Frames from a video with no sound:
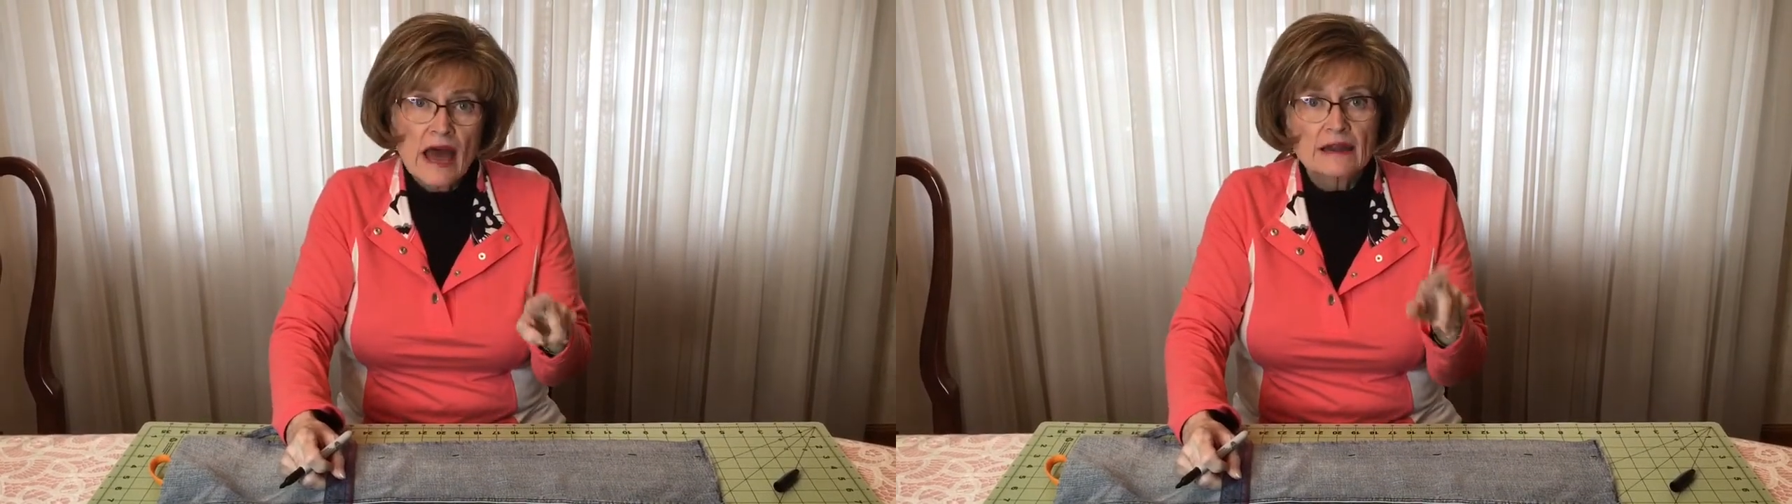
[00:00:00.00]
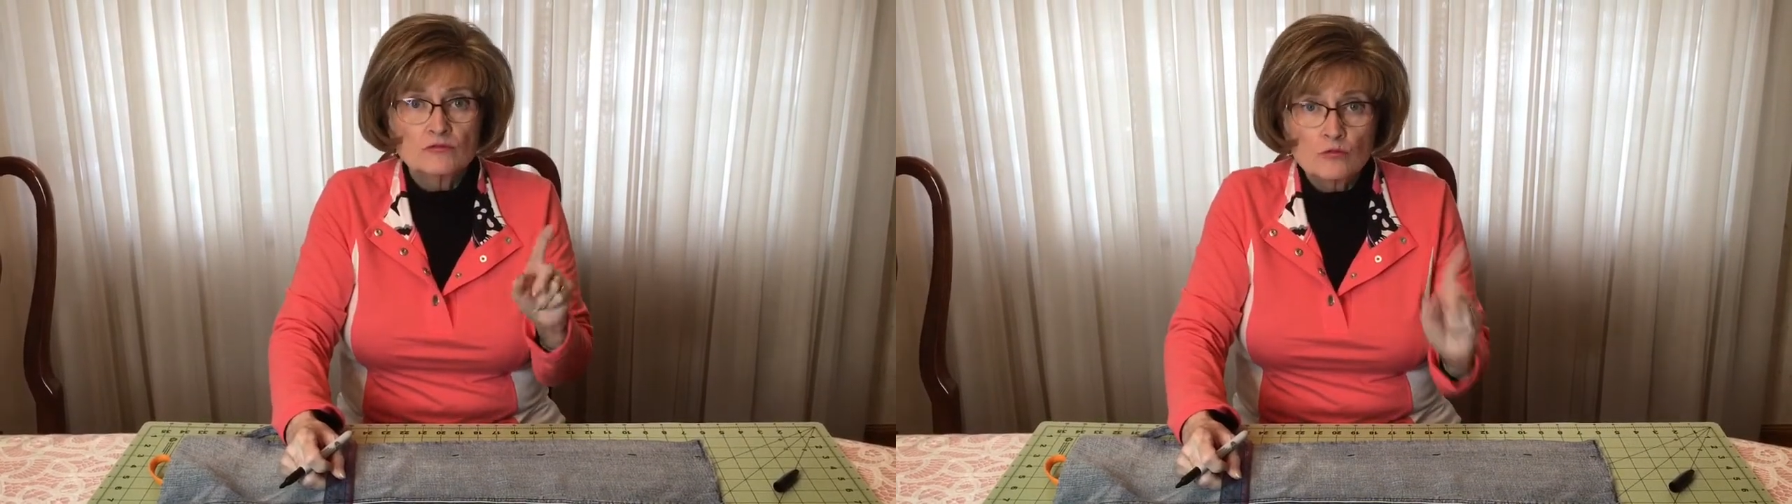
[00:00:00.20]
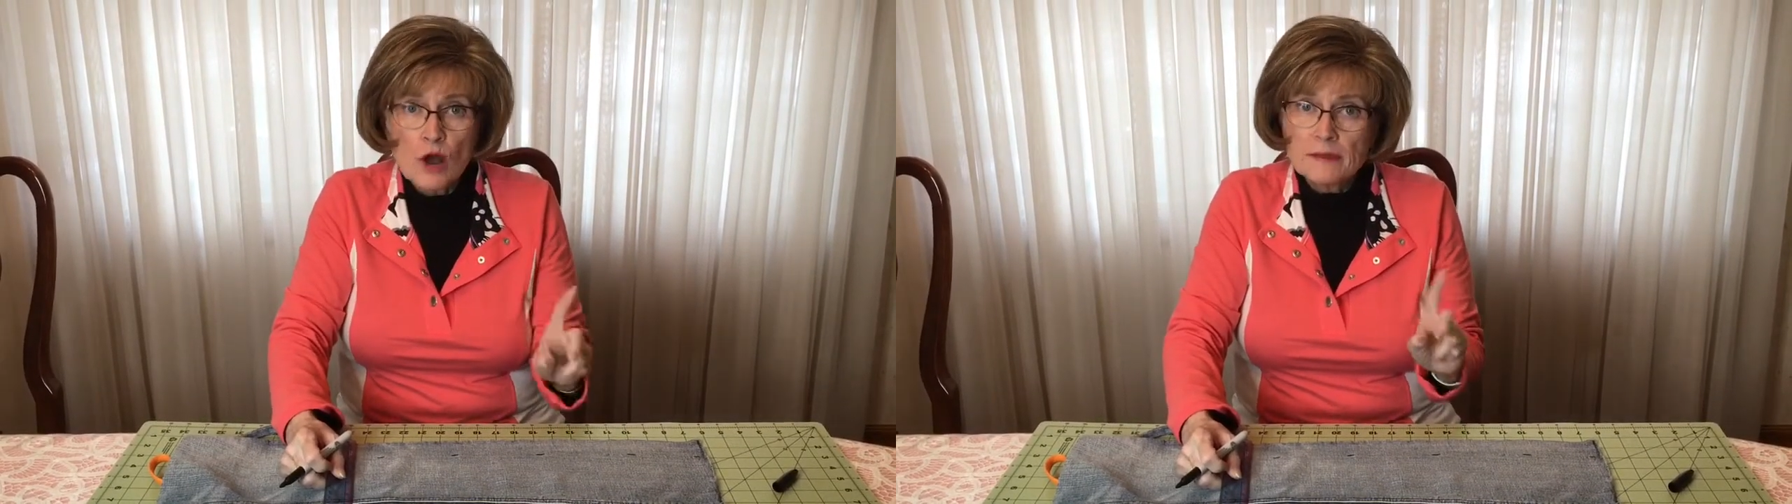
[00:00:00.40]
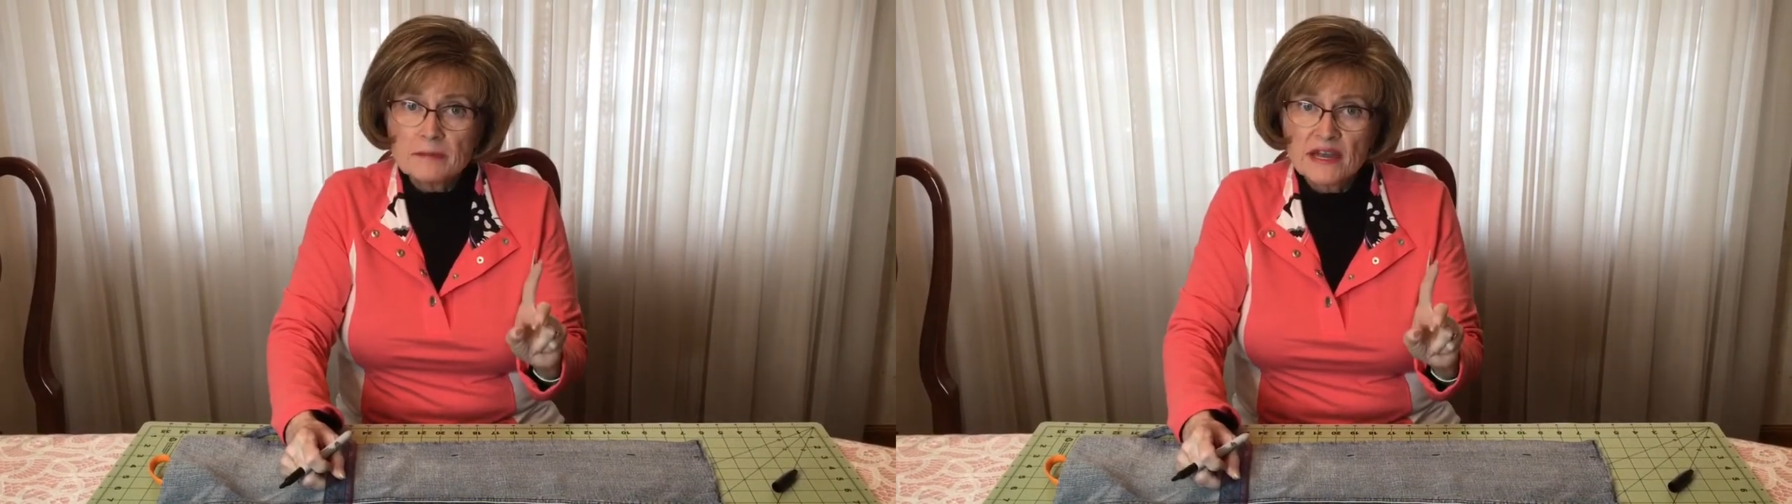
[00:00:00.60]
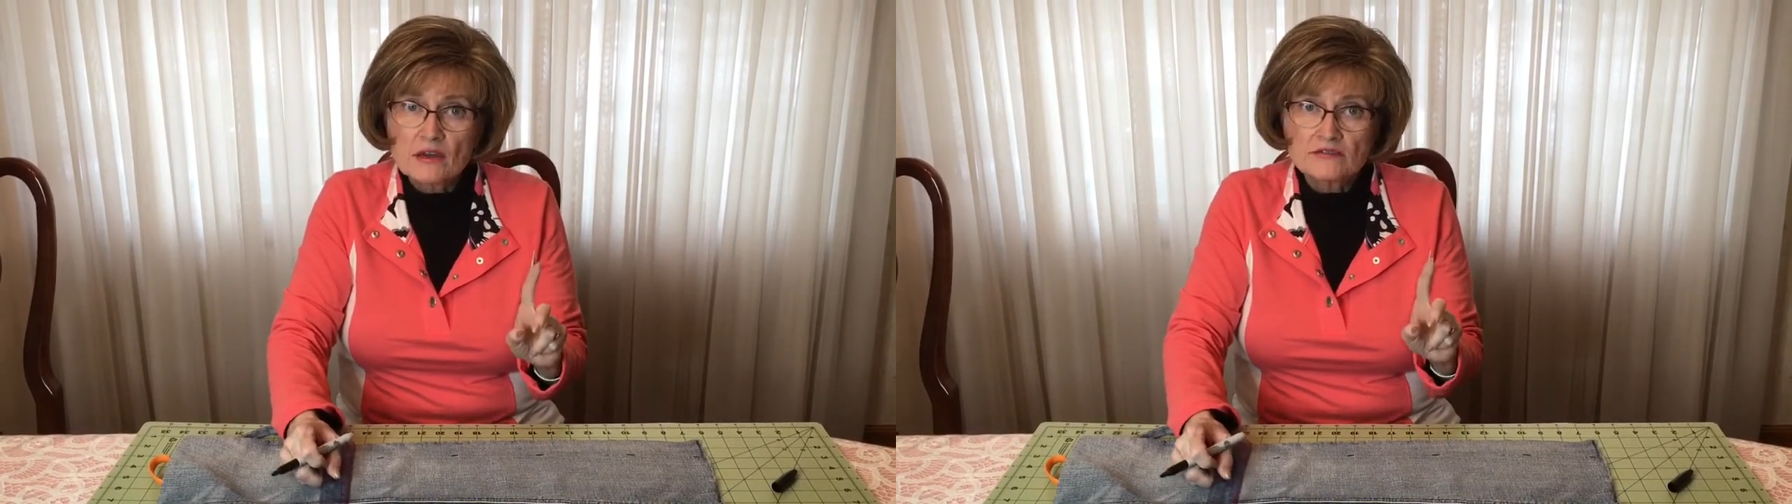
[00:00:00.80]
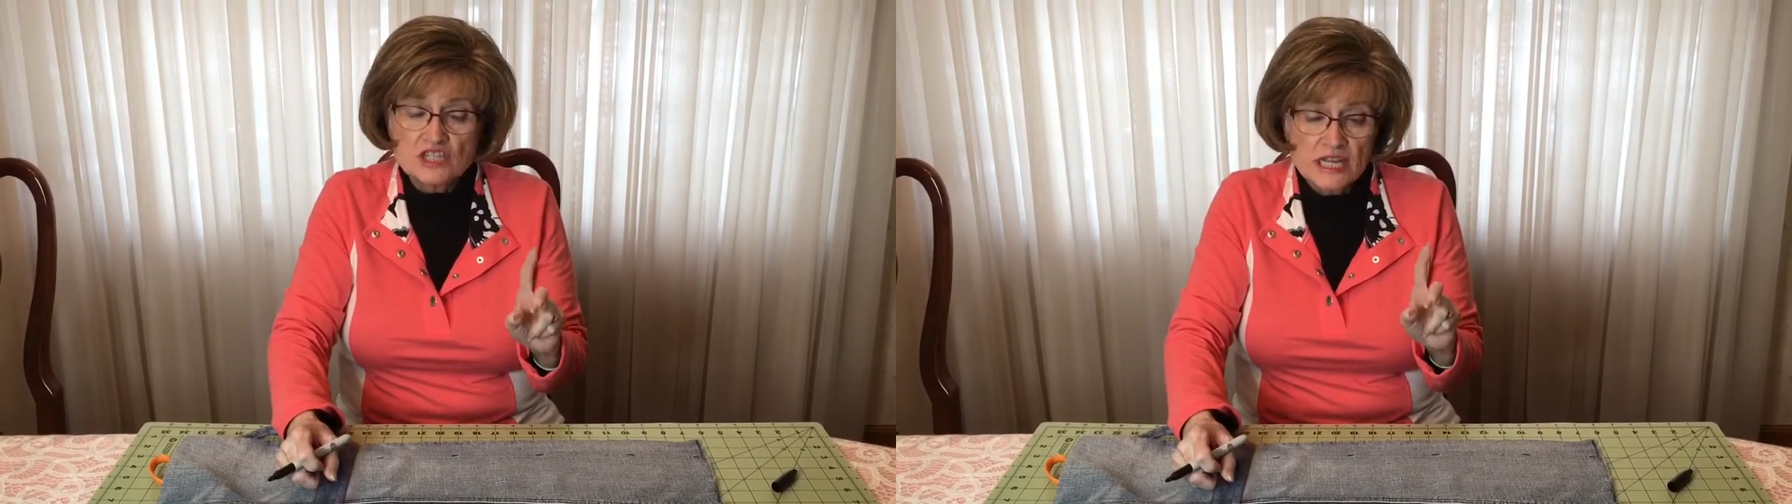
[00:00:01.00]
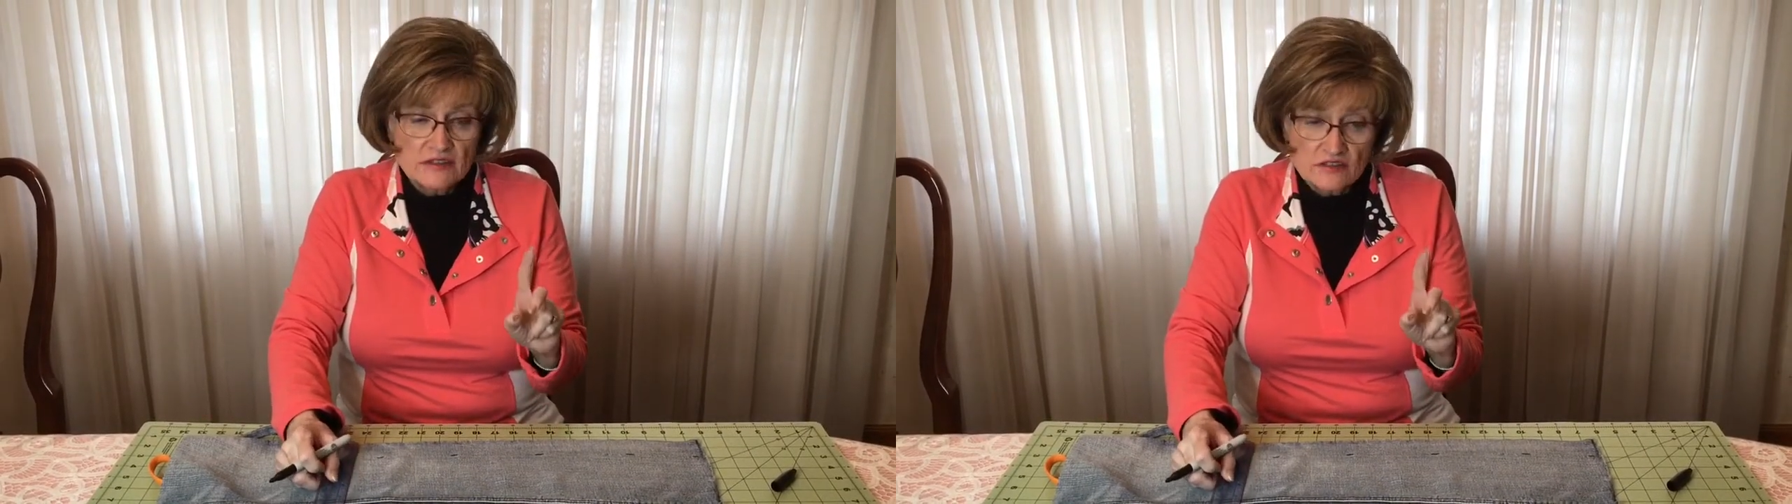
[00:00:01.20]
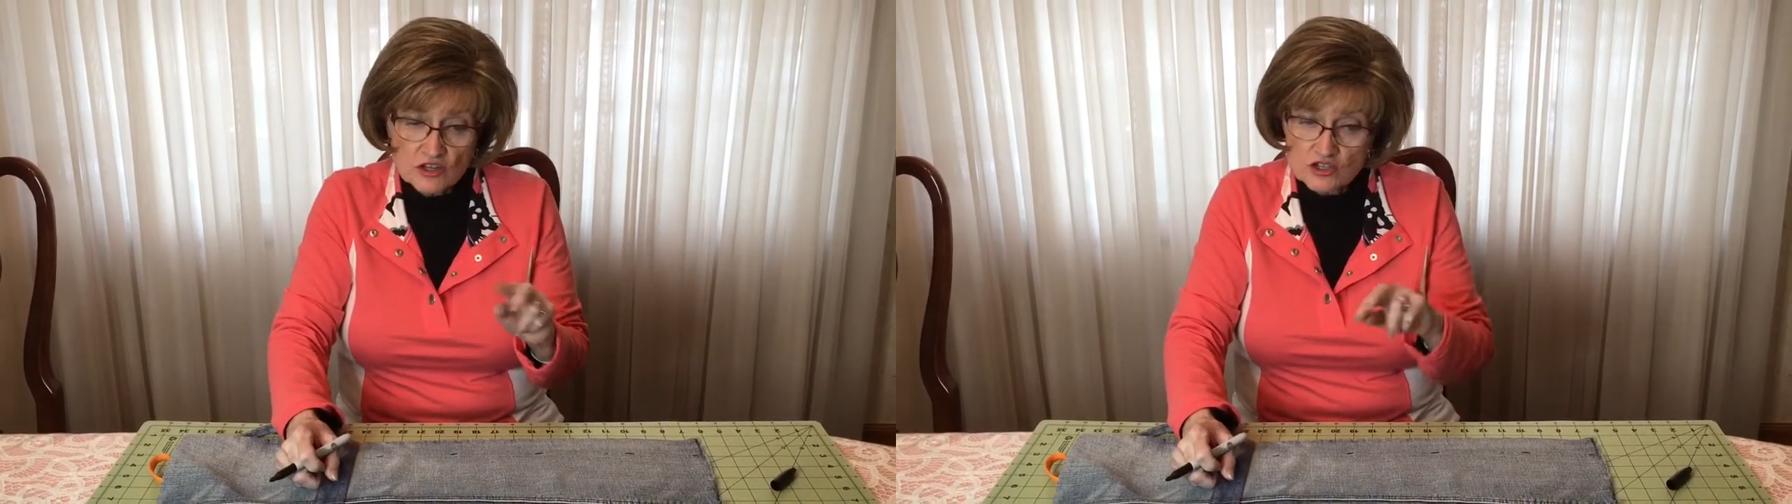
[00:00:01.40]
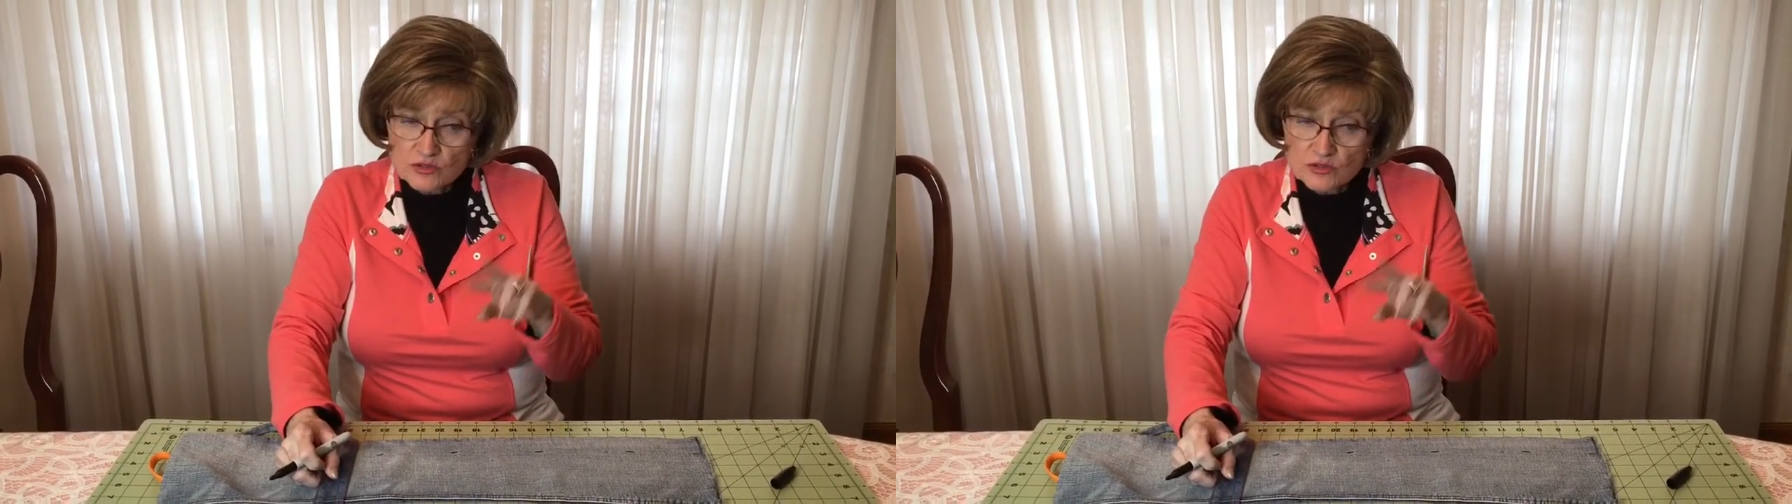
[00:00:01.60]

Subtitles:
out of 1 pair of jeans because